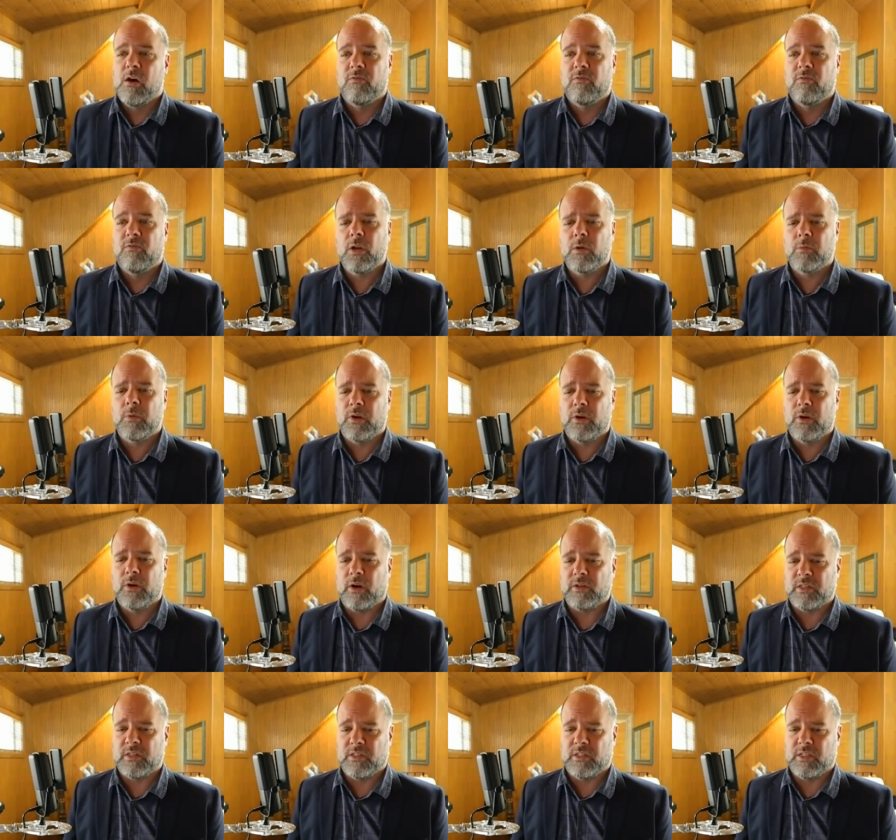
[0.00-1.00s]
Vulnerable
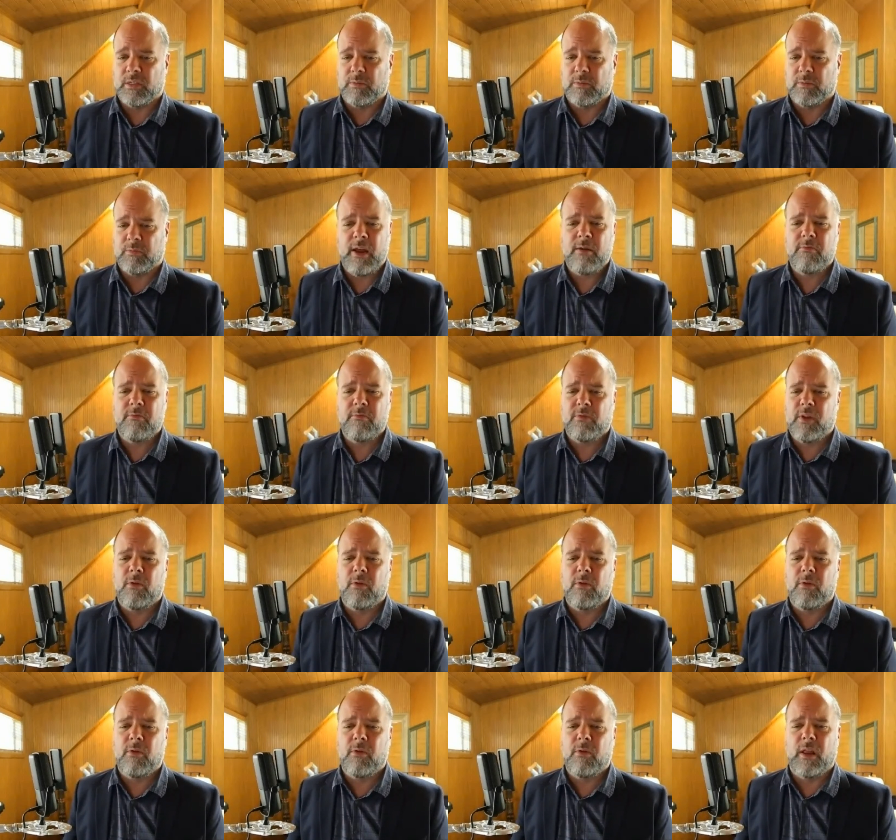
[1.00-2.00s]
narcissism, they
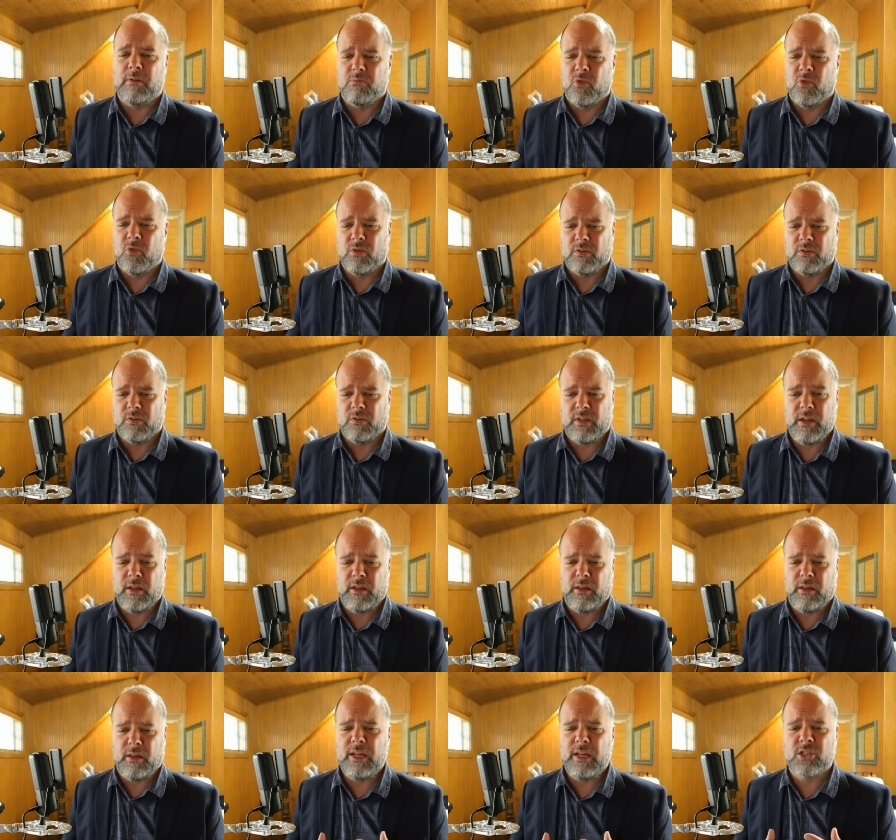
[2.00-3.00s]
really more,
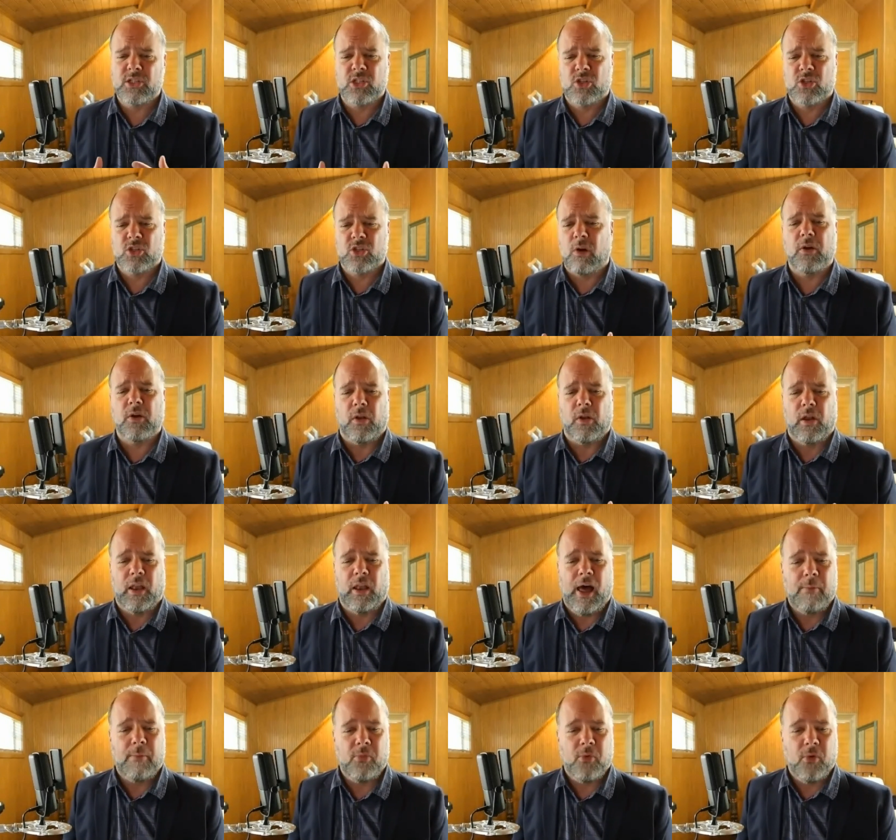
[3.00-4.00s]
they struggle a
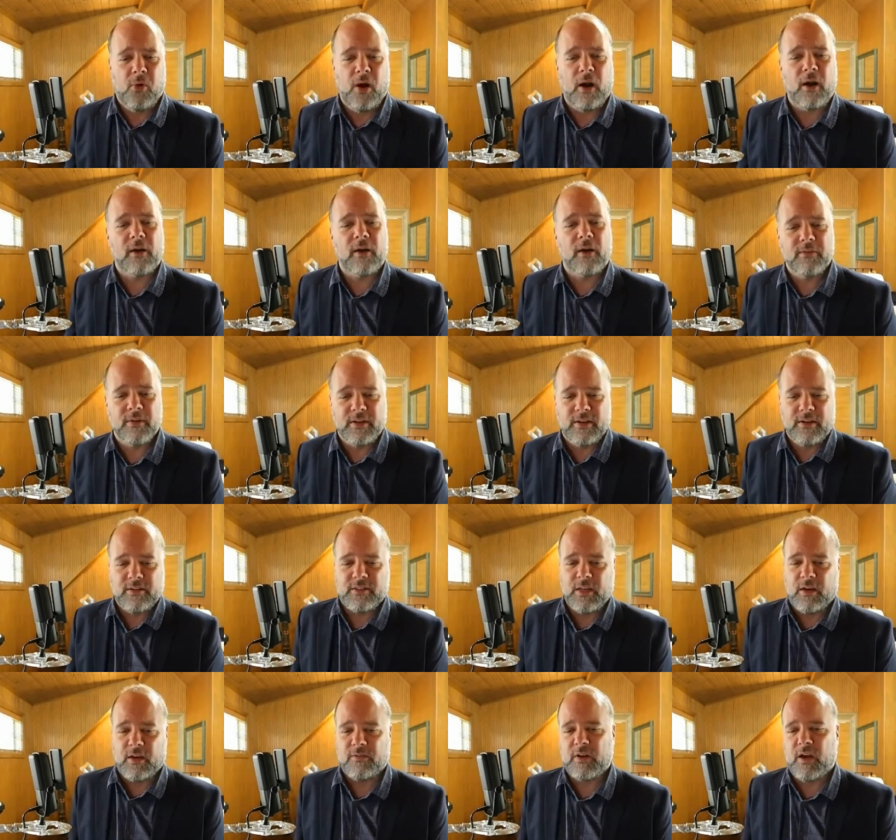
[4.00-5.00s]
lot more with their
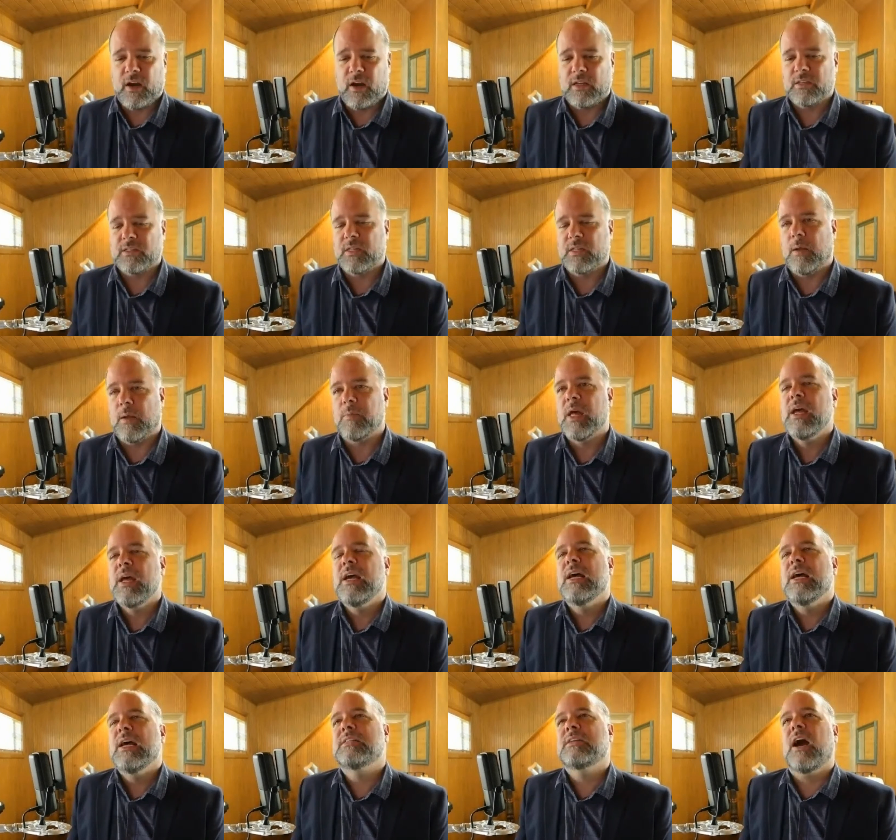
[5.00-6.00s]
self-concept.
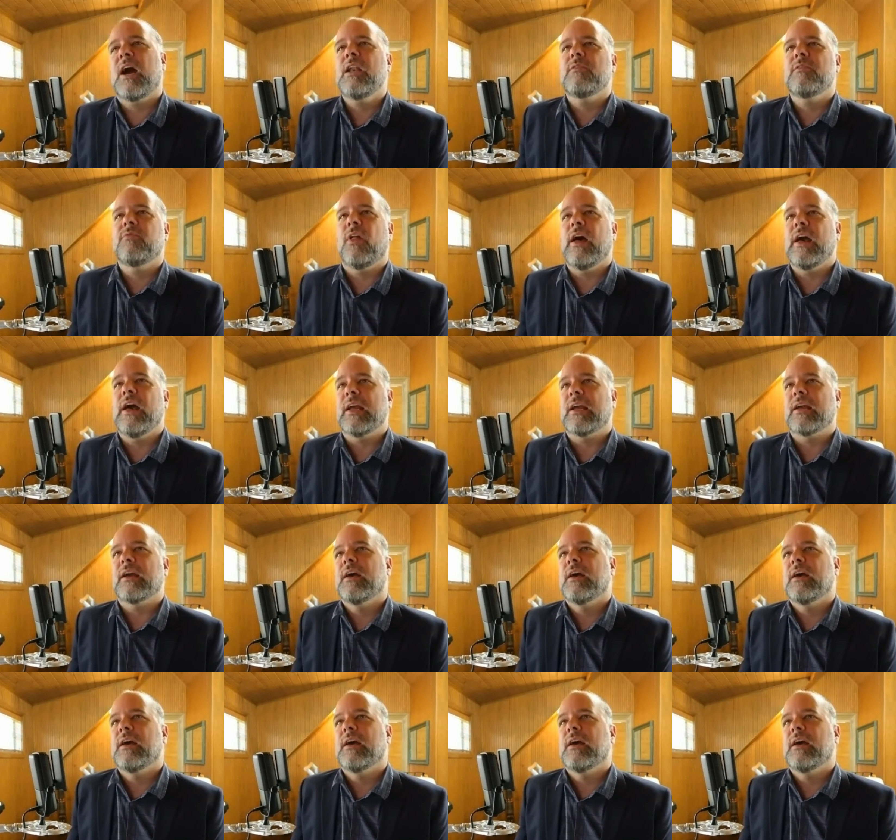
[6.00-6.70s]
It's kind of like